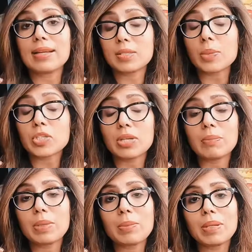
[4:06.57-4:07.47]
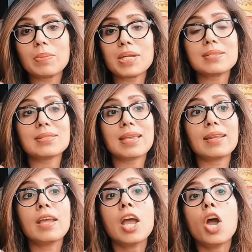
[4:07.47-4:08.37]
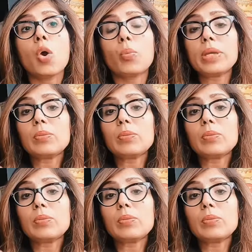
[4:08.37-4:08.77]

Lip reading: especially at Be Mind Body Skin, we